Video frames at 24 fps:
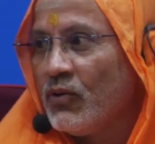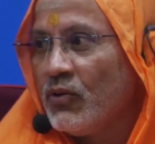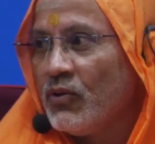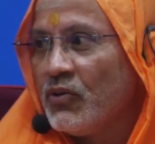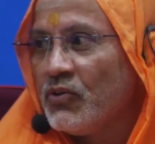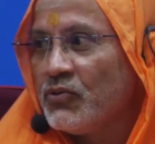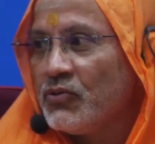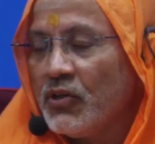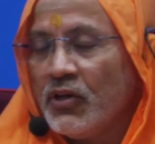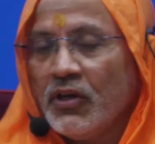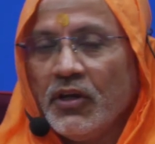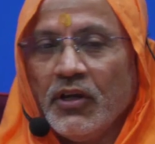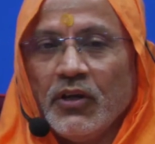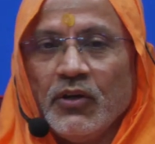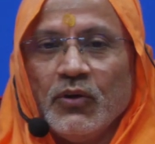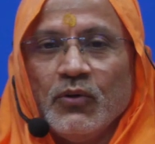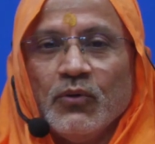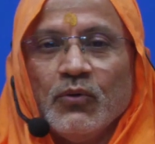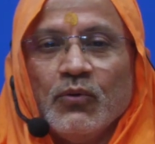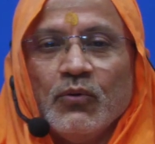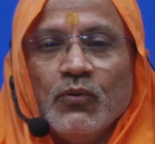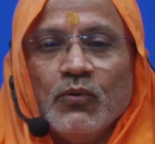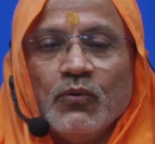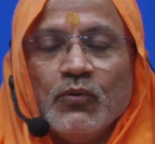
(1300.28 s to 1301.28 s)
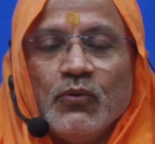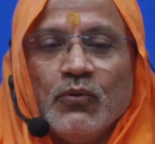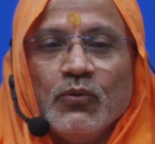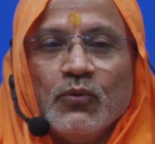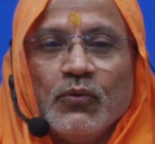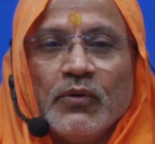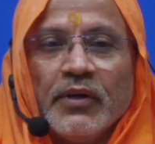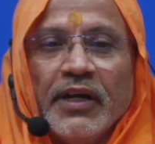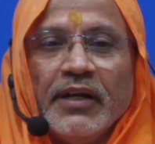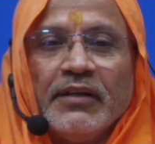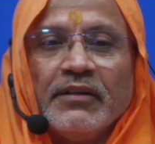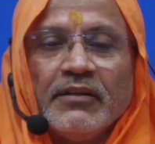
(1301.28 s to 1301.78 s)
Say you
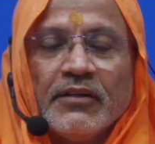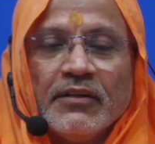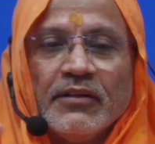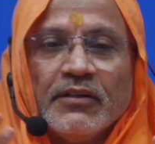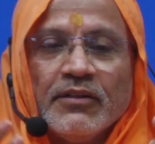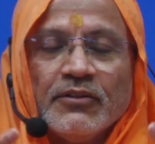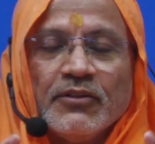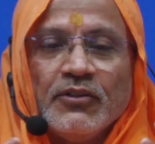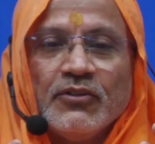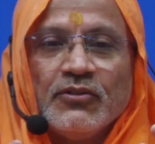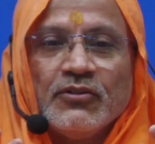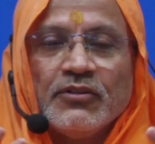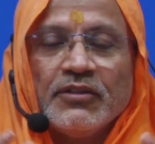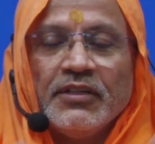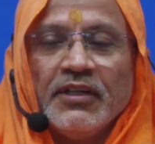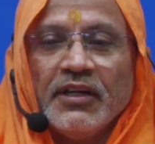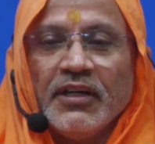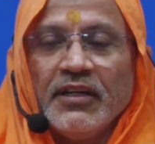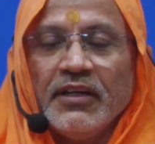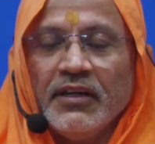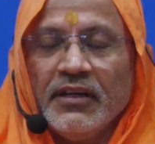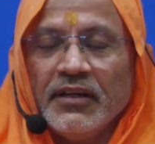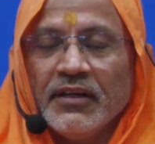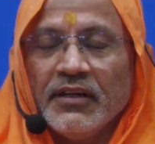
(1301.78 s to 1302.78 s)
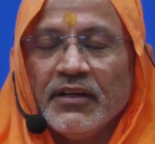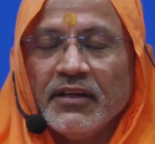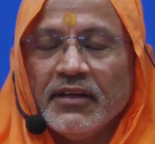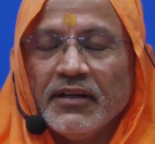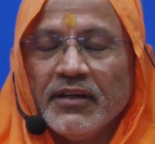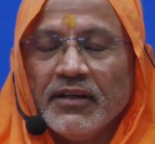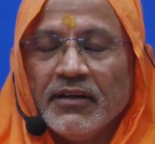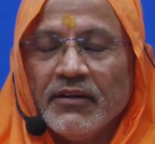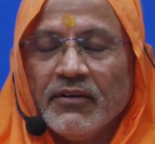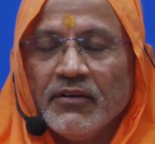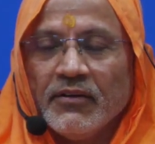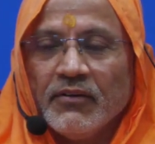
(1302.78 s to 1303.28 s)
get this theory,
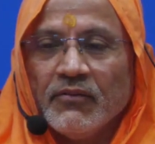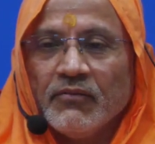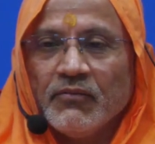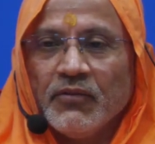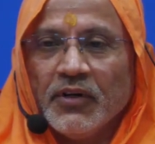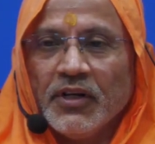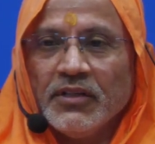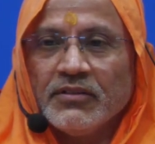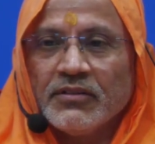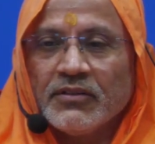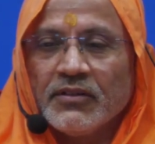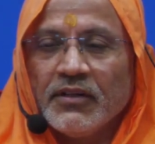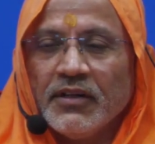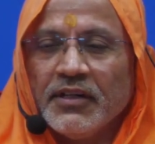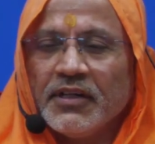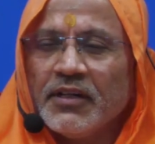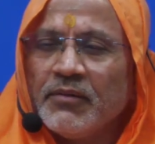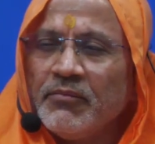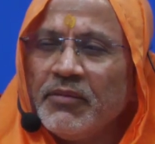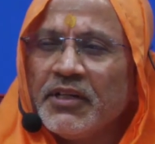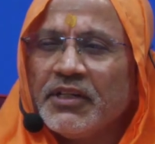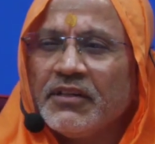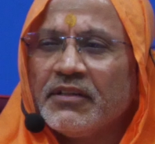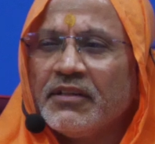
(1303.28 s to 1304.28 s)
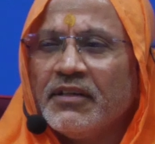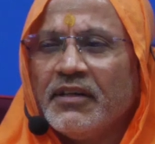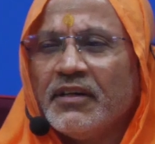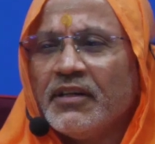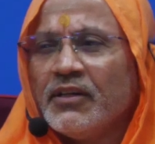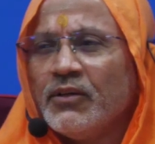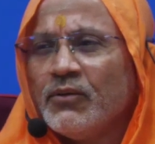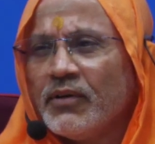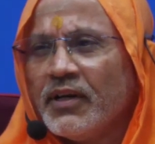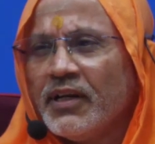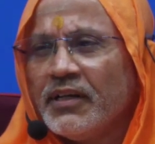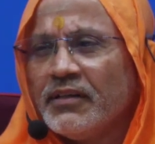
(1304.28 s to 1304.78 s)
first little bit theory
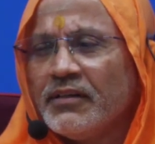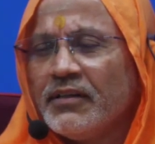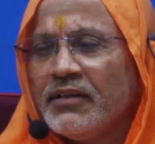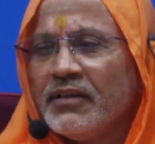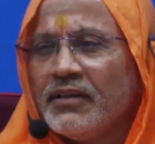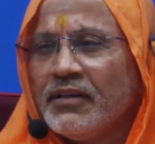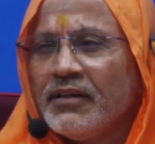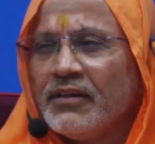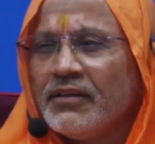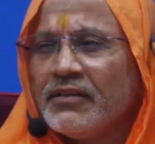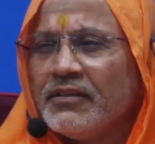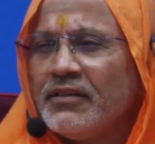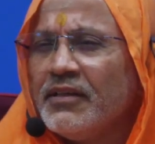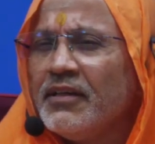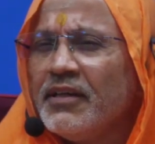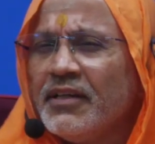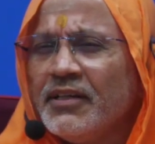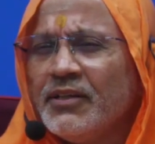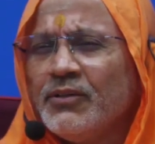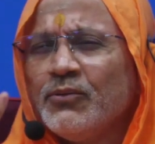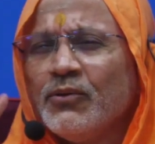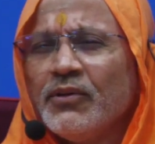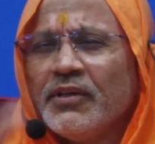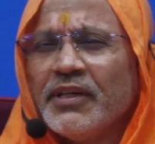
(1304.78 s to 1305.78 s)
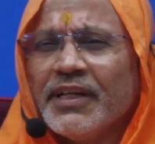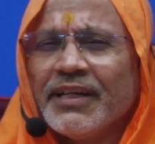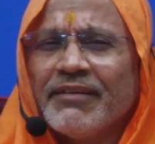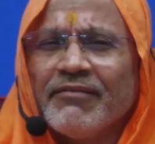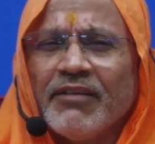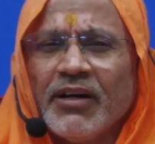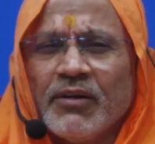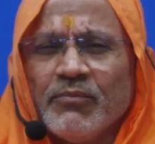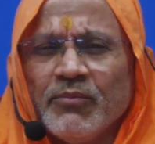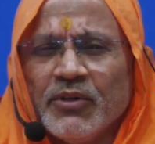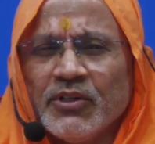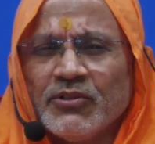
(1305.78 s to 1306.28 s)
you get. Theory you don't
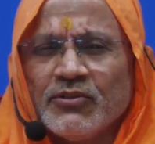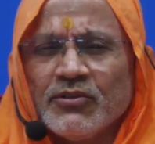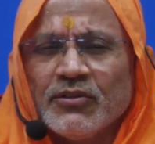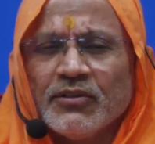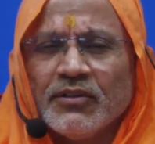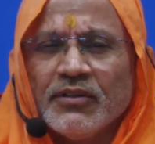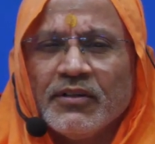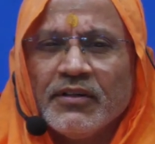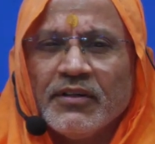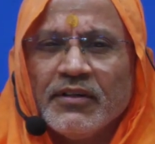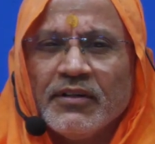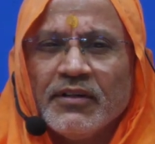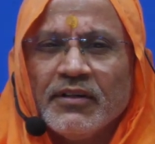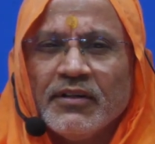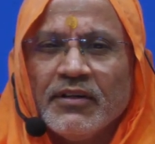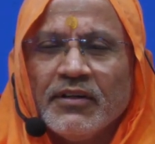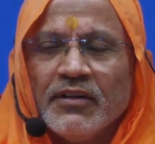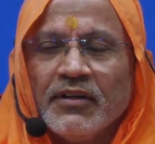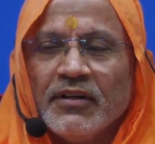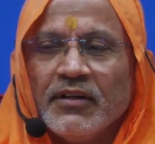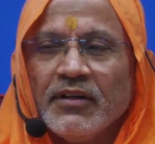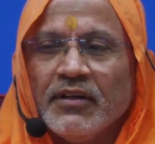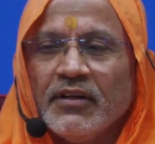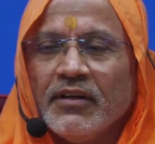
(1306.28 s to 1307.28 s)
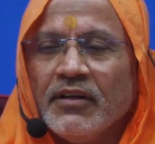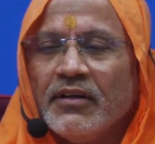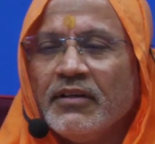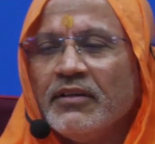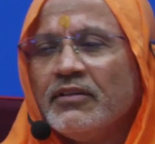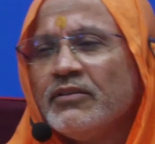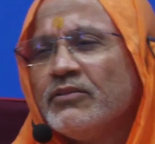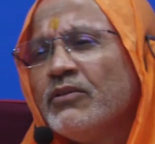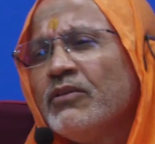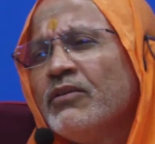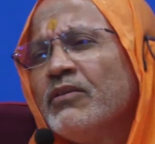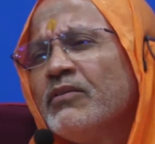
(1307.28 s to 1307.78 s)
require much.
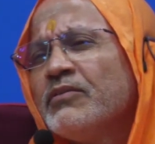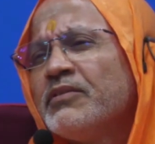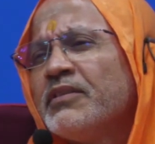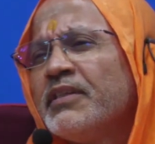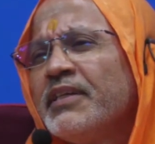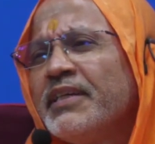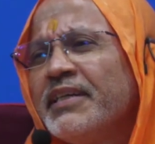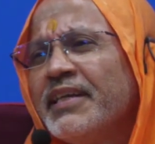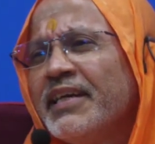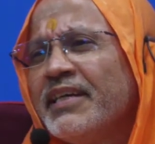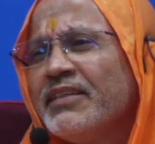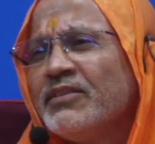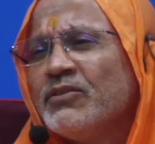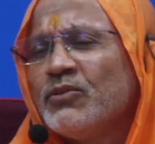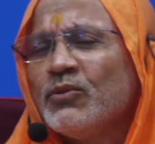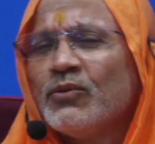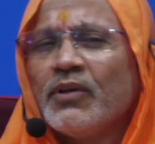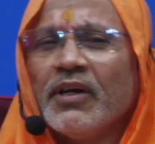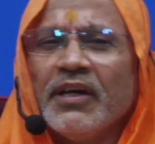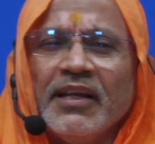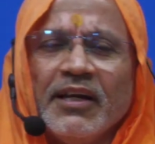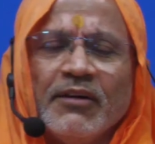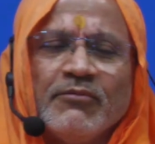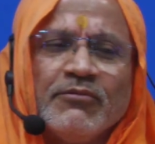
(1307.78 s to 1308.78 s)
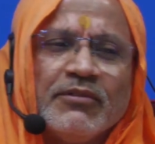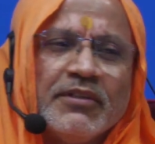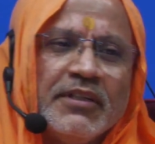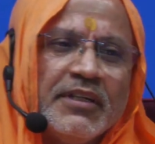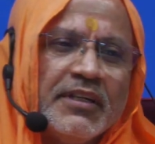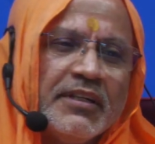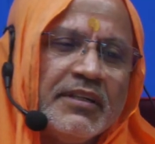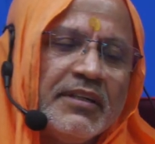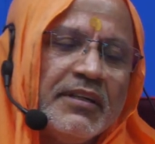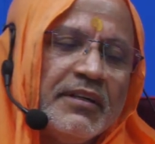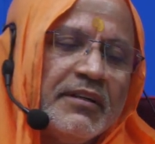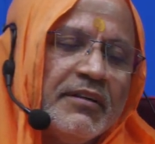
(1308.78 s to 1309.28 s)
So 3 days you can have
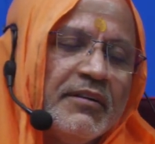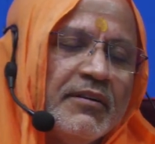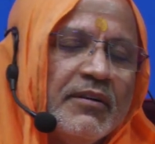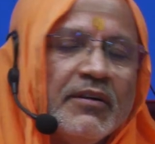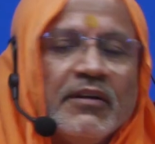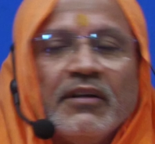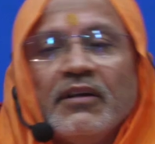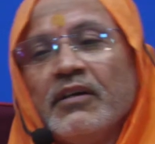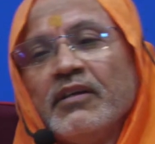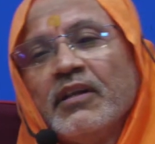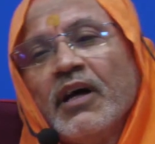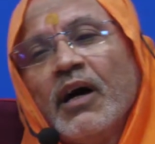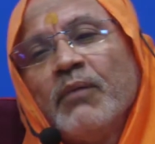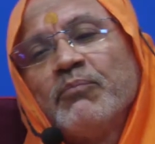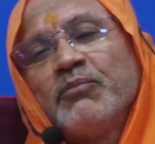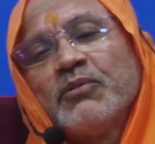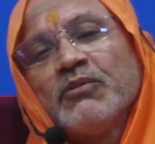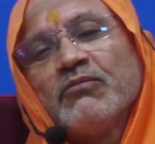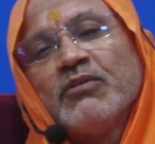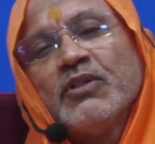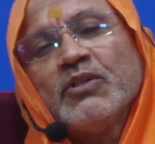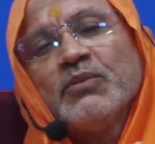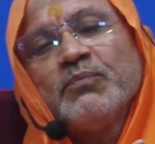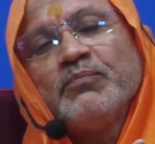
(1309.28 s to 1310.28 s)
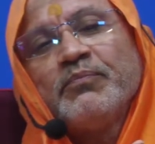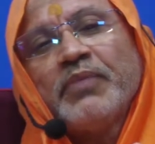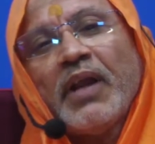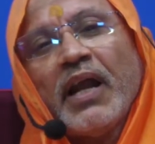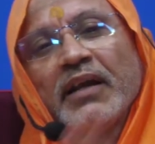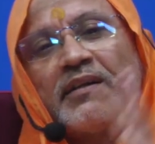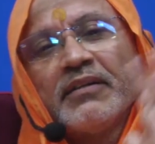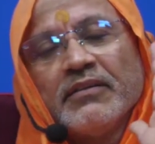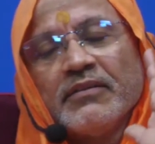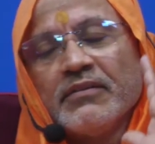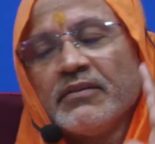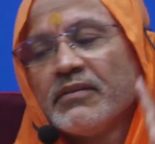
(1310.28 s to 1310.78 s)
theory and afterwards
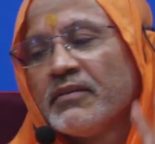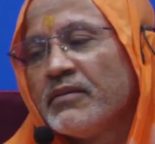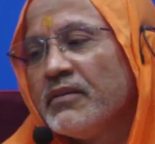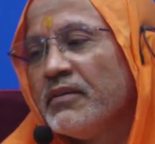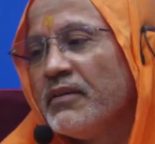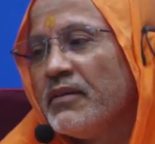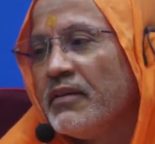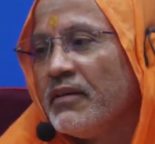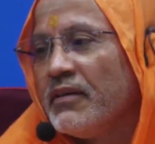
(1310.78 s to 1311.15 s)
practice.